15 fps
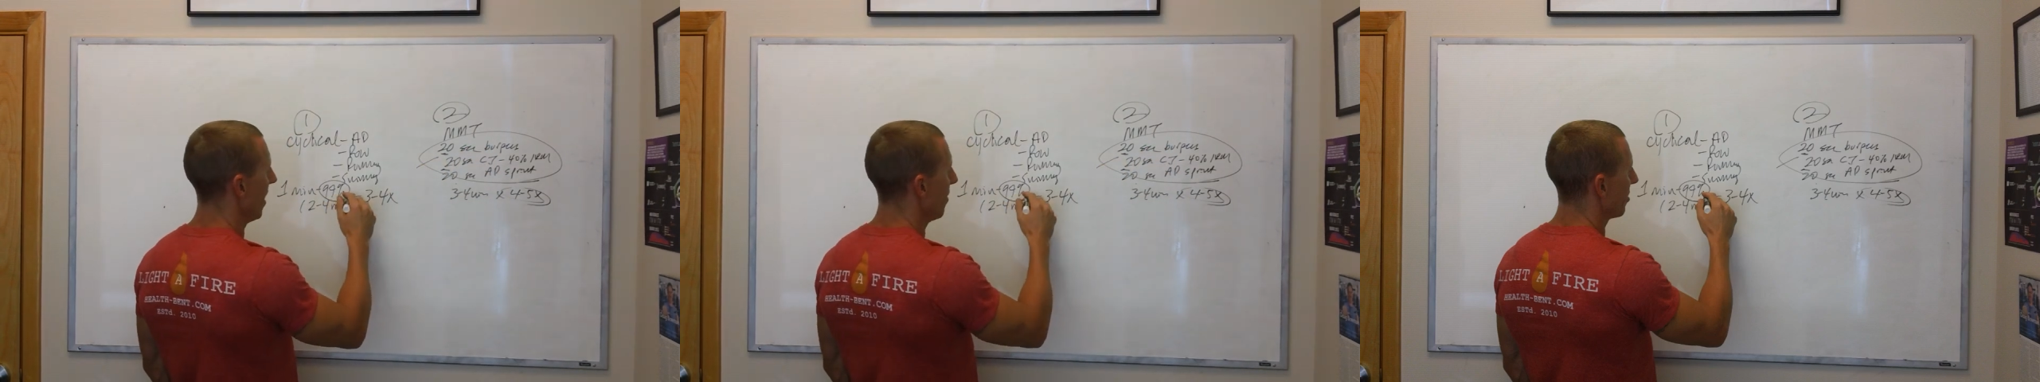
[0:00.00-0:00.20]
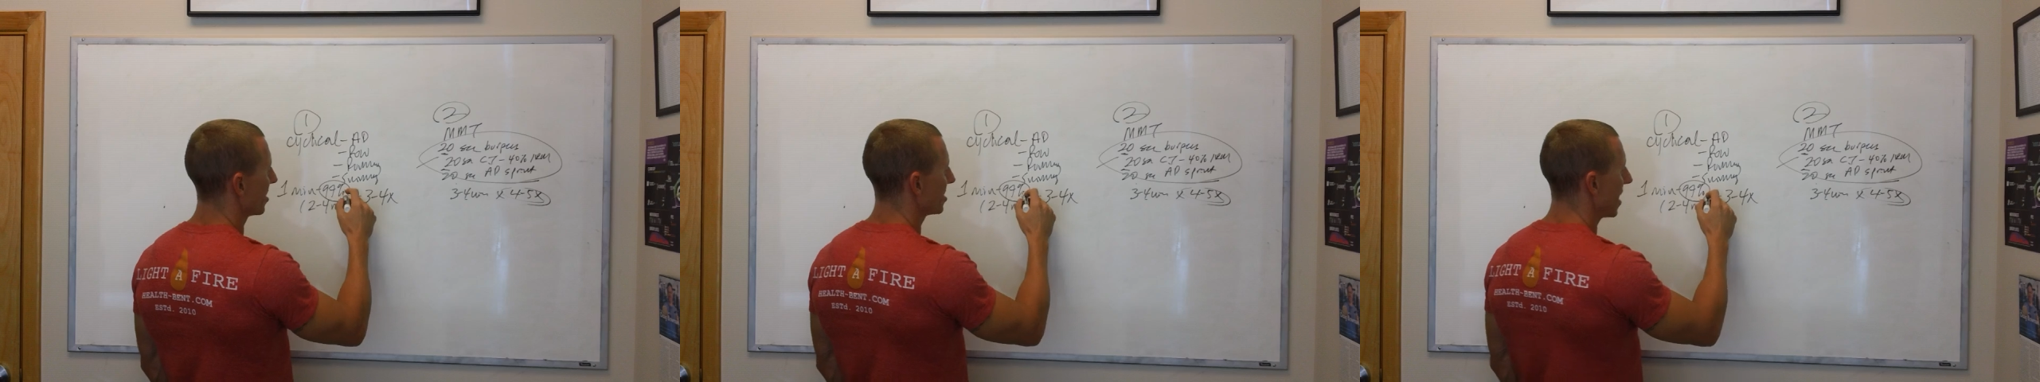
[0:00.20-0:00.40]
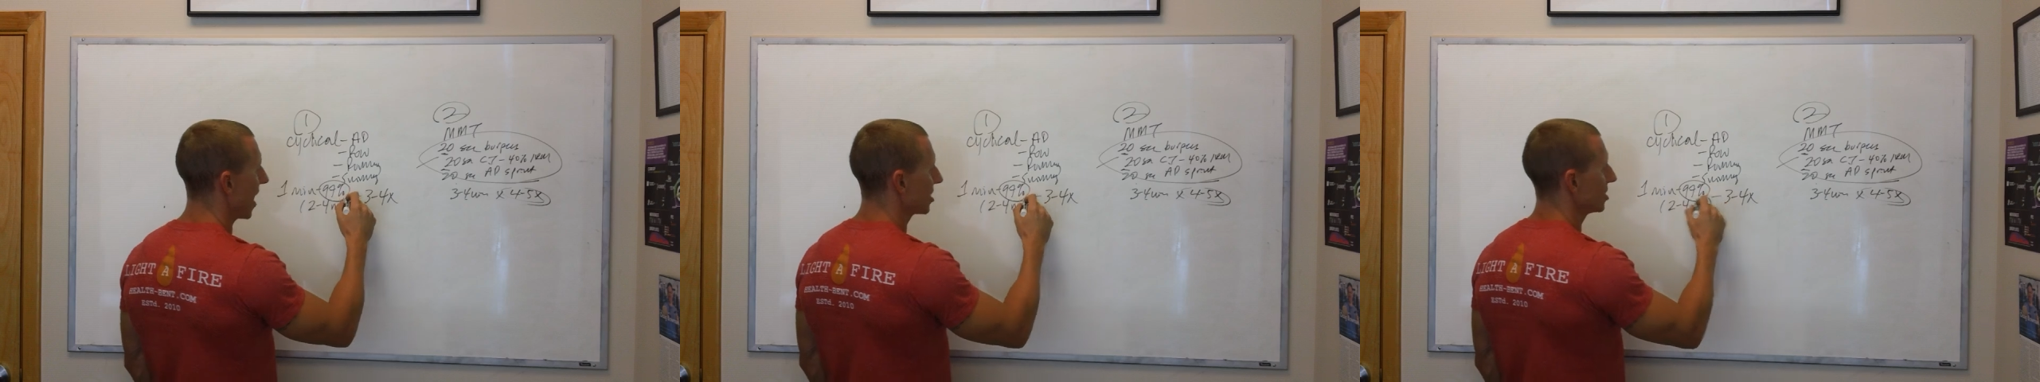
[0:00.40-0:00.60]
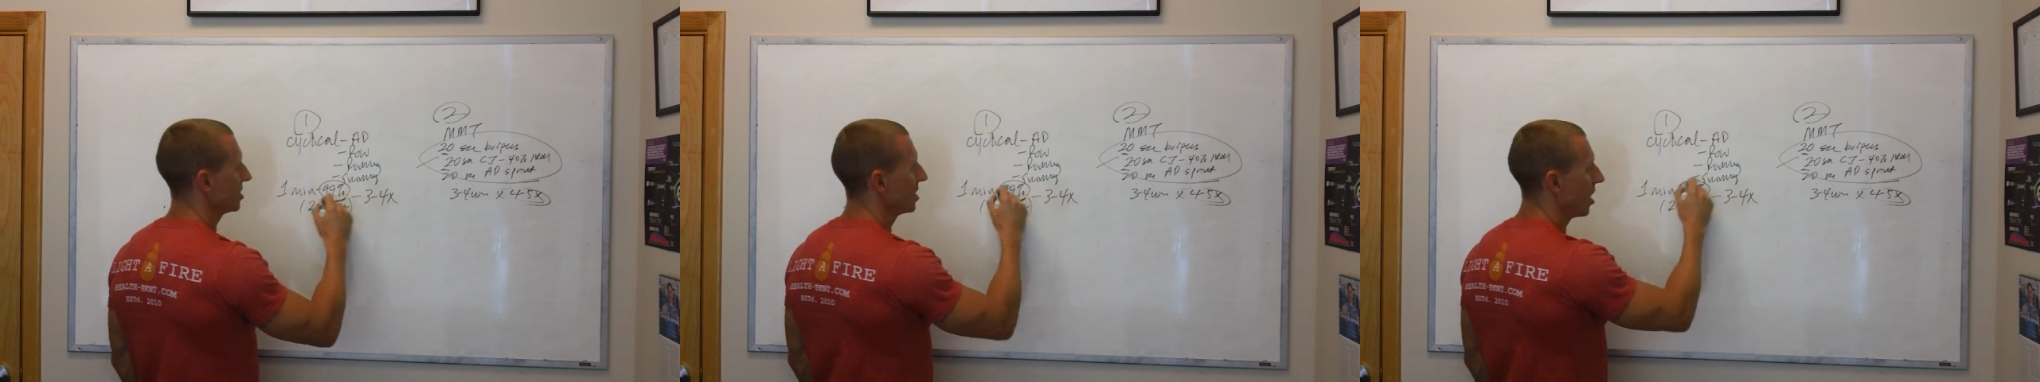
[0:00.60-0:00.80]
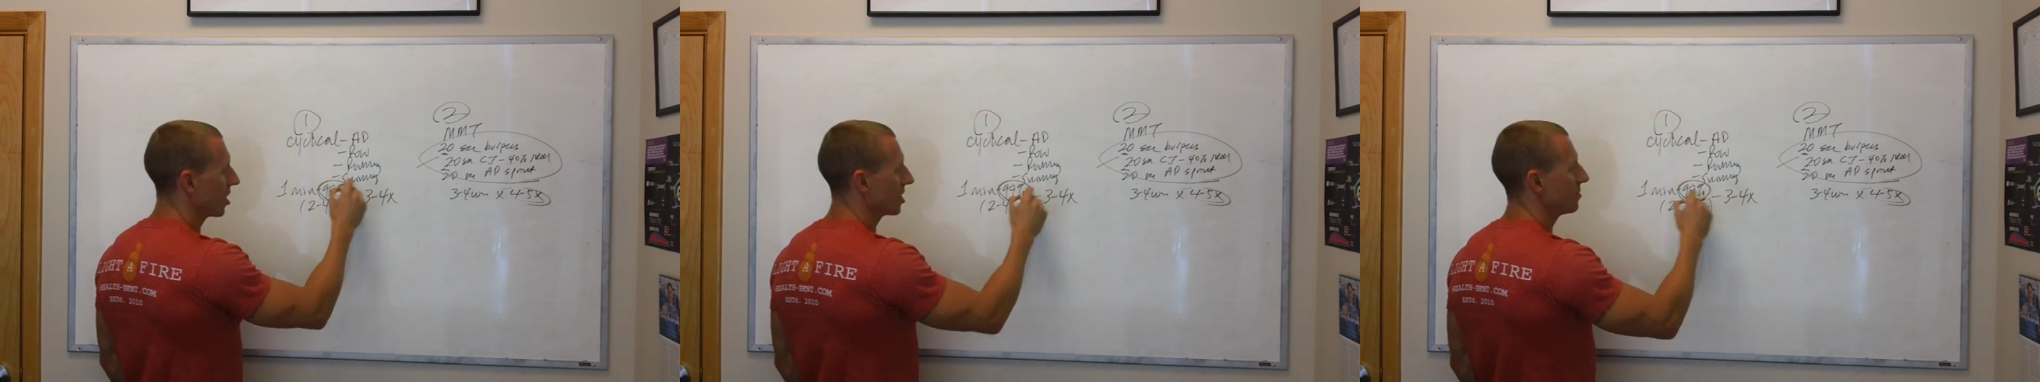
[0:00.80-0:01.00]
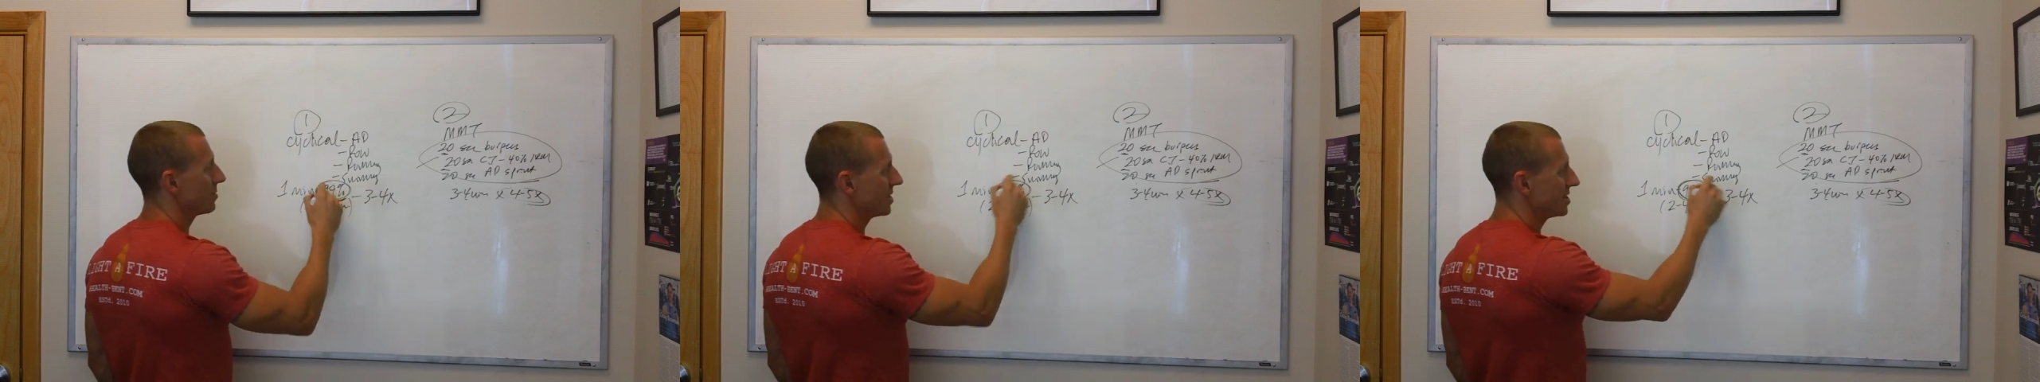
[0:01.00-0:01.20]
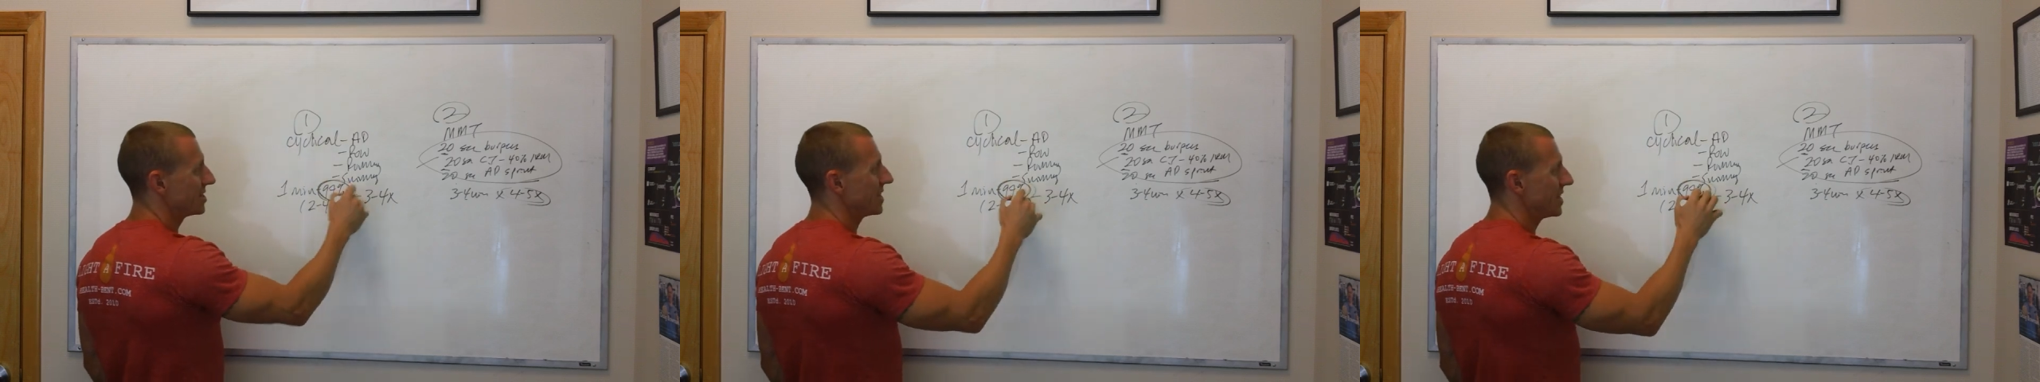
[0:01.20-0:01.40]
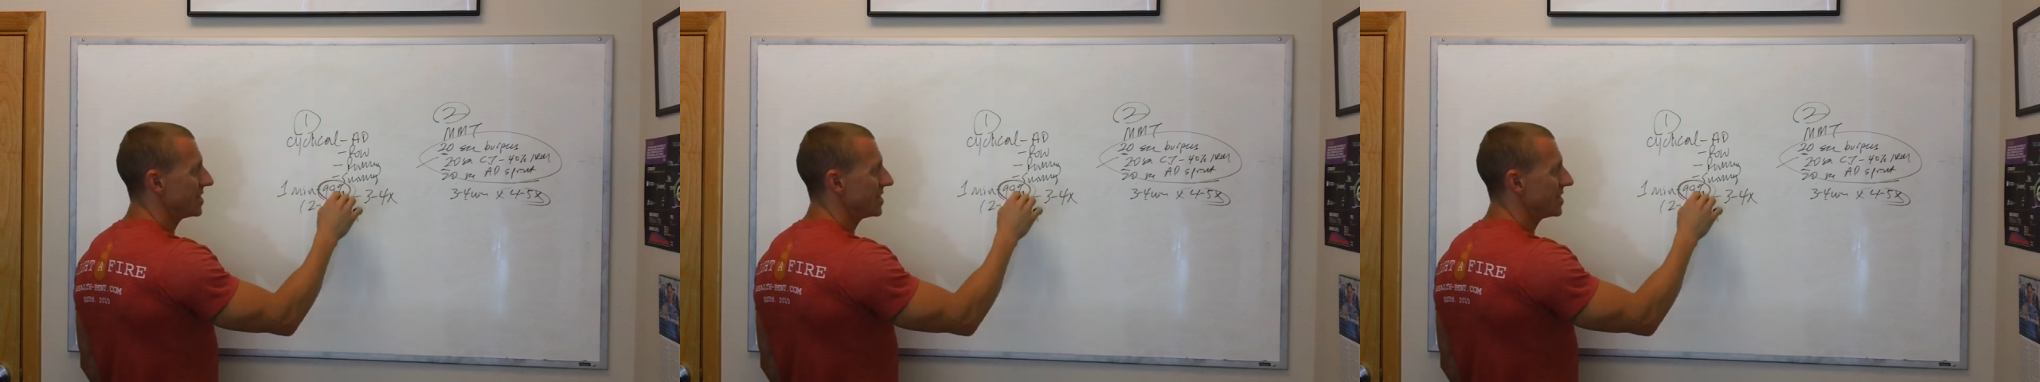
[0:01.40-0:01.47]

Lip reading: but it's actually not going to be as